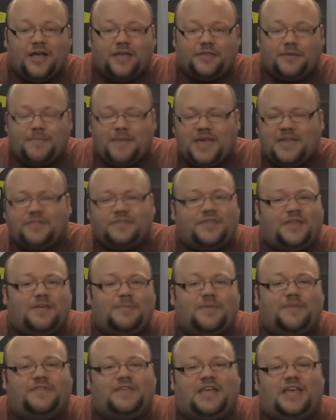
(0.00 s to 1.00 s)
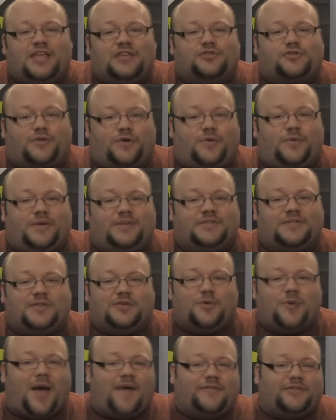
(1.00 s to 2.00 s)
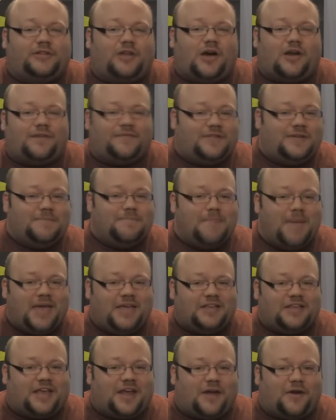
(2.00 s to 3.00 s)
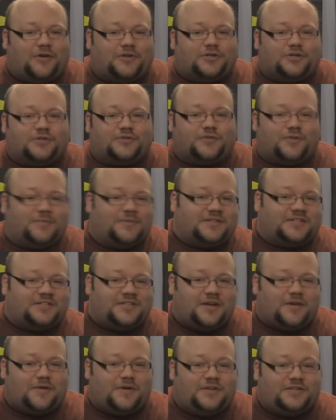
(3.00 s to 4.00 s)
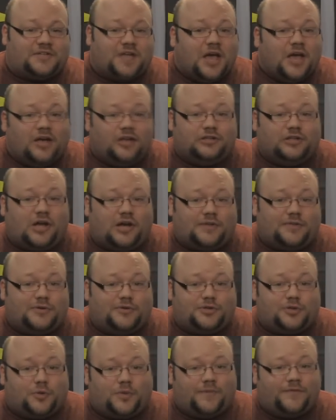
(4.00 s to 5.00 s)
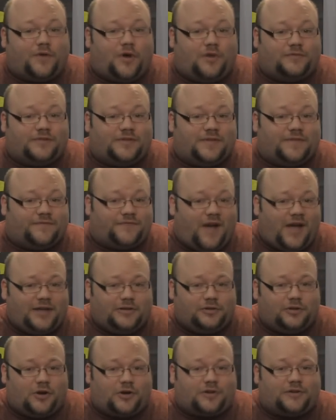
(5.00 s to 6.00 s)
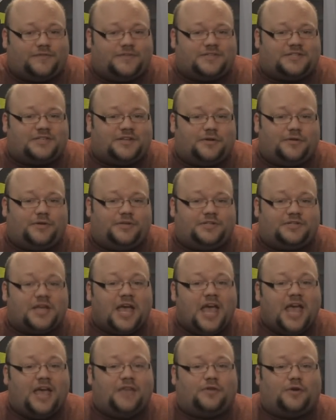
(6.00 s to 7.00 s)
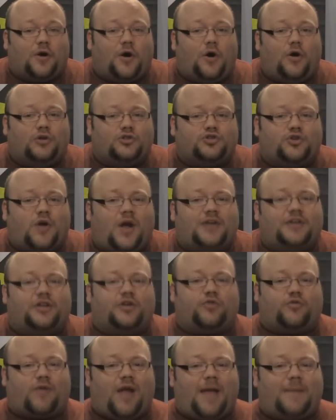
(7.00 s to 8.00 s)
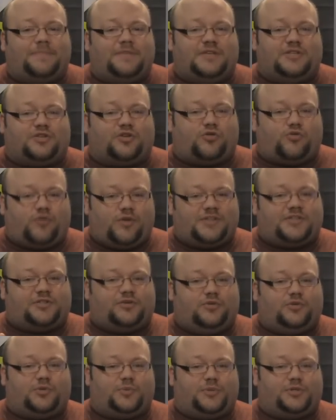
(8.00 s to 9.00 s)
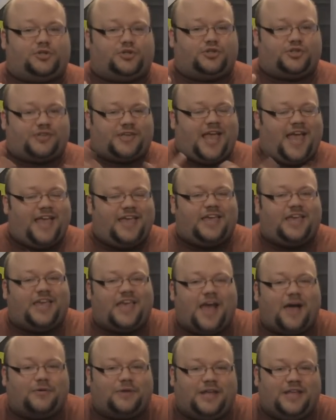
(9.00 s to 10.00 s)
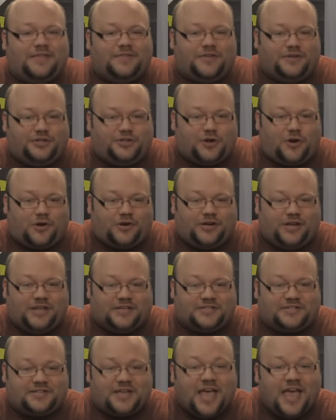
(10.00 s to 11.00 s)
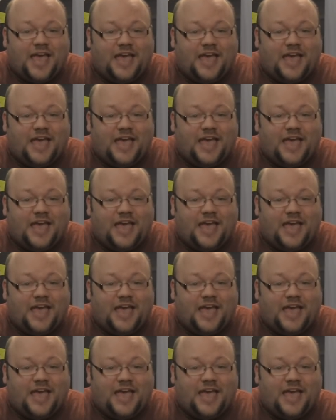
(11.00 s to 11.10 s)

The main theme of the intro is that you have a lot of the main characters from the series, a lot of those who are involved in the final arc of the series, and they're all trying to grab these crystals which are just hanging out in the darkness.